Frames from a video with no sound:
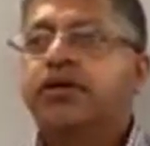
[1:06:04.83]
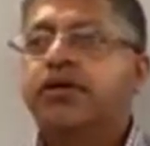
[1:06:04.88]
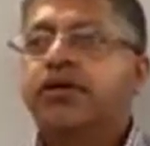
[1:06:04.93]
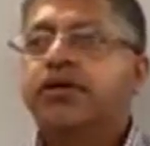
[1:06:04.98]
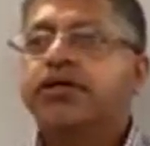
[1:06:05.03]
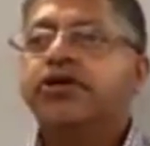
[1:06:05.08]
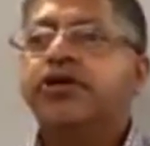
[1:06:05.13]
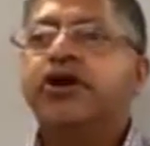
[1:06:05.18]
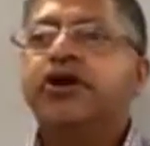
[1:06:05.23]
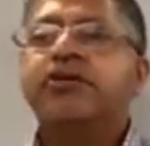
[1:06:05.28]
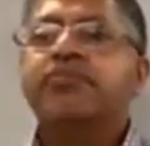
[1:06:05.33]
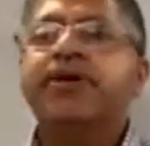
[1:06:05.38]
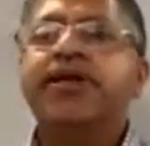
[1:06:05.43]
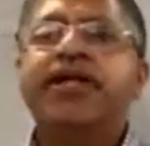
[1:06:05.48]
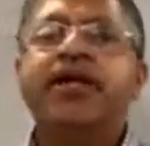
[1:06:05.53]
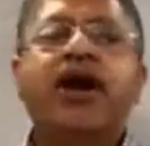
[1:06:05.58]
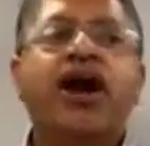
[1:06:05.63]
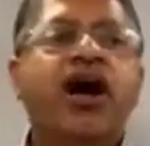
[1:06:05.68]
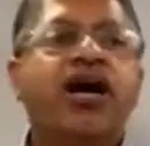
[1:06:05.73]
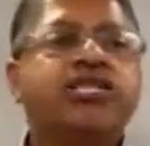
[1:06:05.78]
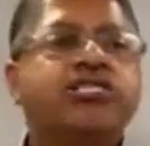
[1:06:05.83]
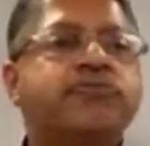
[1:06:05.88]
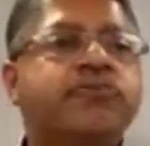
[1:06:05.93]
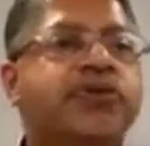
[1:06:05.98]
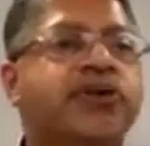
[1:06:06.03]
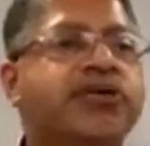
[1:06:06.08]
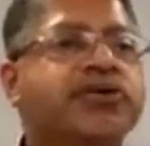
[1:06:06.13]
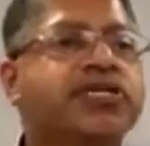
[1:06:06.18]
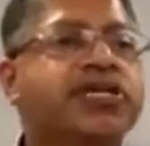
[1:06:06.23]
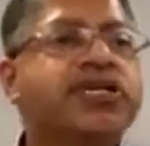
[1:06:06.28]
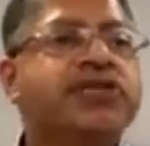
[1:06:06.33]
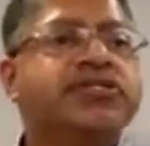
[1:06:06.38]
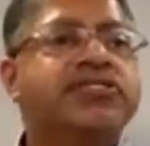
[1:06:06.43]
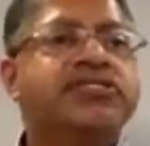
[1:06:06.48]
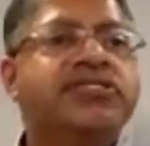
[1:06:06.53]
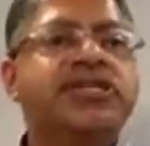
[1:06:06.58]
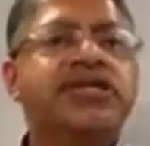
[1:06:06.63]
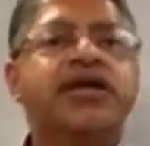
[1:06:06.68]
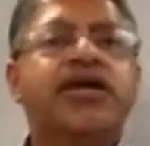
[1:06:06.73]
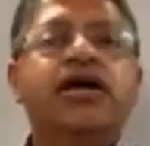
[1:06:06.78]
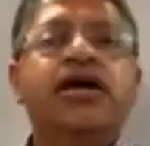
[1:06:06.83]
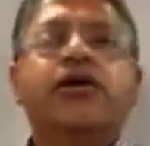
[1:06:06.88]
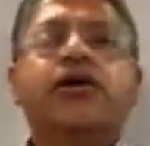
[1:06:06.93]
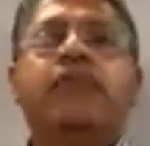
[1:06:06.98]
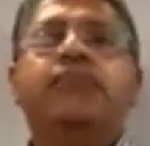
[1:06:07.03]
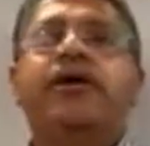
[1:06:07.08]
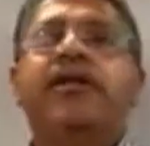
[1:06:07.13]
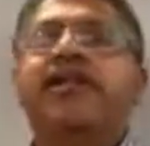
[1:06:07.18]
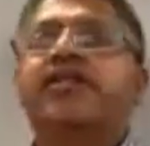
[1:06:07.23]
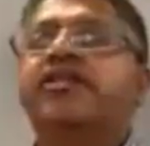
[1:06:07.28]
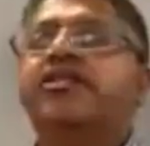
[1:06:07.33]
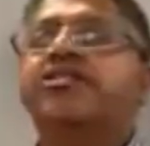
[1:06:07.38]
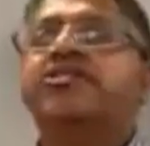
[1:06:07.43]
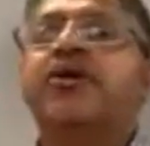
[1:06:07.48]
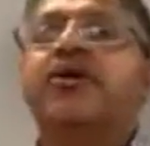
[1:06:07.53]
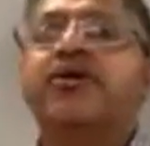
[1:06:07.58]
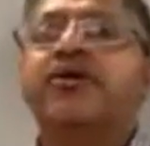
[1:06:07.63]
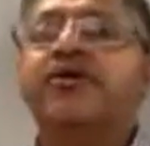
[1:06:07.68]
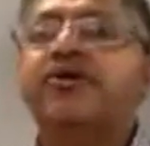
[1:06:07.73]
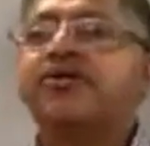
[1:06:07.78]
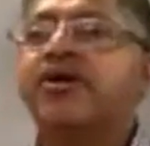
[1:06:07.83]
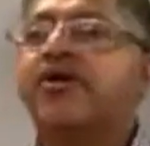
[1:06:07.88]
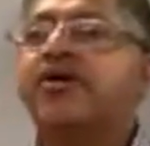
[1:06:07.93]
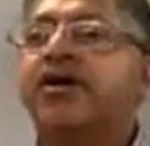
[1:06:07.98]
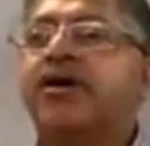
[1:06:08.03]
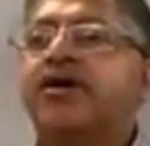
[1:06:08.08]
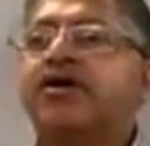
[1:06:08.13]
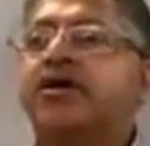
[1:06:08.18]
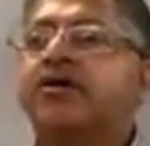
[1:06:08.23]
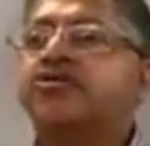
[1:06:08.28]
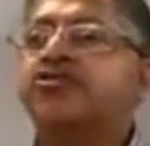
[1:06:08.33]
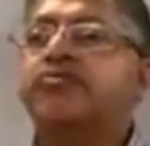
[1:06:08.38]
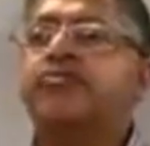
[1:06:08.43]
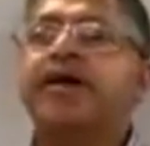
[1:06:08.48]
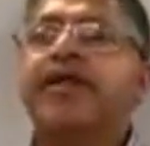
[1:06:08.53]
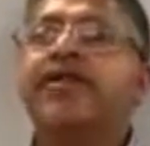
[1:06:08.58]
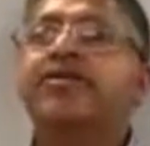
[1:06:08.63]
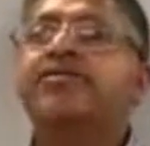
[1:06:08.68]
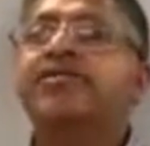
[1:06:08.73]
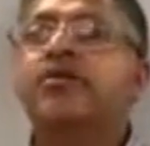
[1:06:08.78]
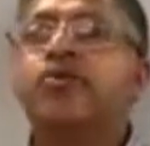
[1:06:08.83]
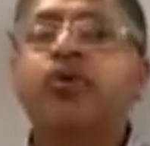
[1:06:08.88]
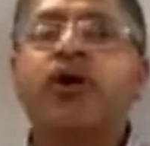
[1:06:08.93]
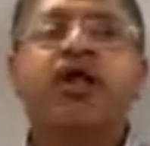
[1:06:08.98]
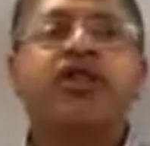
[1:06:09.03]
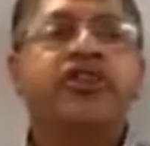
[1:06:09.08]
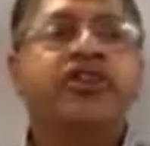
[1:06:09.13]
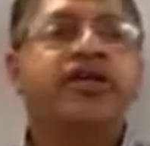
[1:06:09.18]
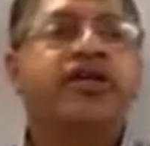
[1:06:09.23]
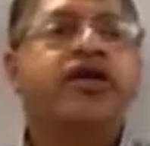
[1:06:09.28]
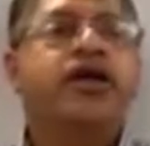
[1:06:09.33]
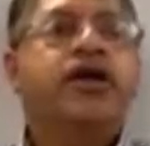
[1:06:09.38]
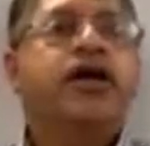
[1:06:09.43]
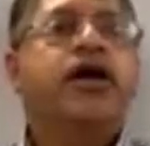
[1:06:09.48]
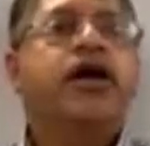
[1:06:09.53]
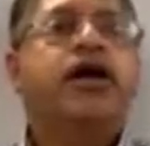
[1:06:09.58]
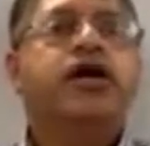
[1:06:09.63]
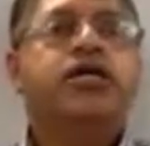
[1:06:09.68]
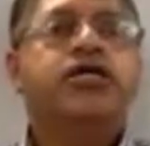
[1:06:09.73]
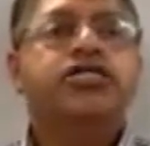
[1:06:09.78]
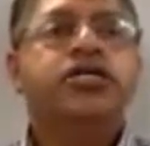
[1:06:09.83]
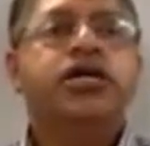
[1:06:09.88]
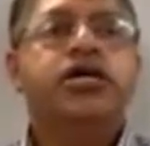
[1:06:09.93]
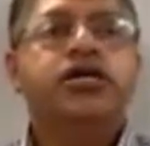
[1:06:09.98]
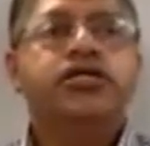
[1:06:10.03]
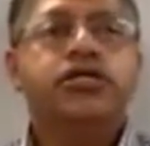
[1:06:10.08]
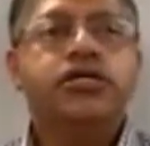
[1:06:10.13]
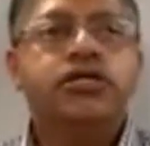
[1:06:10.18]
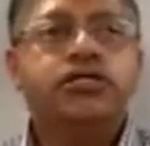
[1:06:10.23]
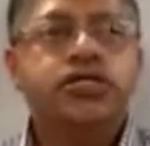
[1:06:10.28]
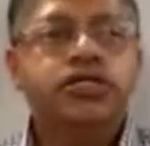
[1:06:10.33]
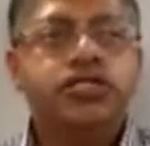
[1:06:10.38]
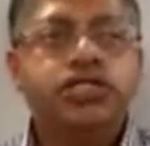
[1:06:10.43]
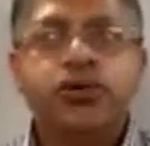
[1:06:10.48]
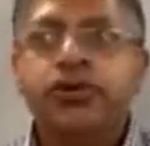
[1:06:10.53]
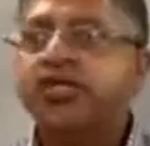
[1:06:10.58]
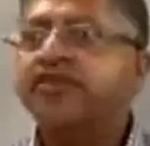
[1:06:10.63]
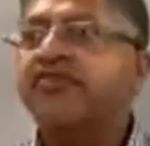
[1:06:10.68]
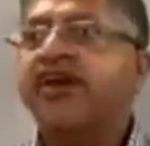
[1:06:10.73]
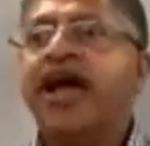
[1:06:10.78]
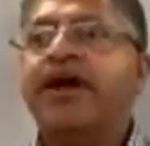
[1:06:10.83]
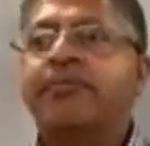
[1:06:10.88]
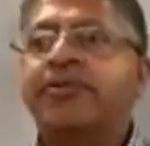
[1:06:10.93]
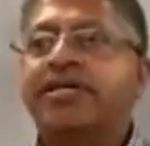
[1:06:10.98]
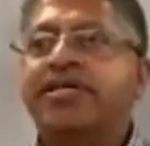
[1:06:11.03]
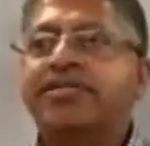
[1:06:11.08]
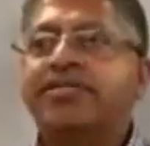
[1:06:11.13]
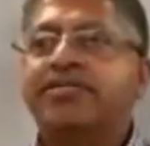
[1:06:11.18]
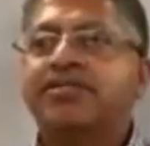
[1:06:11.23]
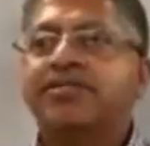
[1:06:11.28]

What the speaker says: You go to many hospitals and you see many of the donors are tremendously wealthy Jewish families,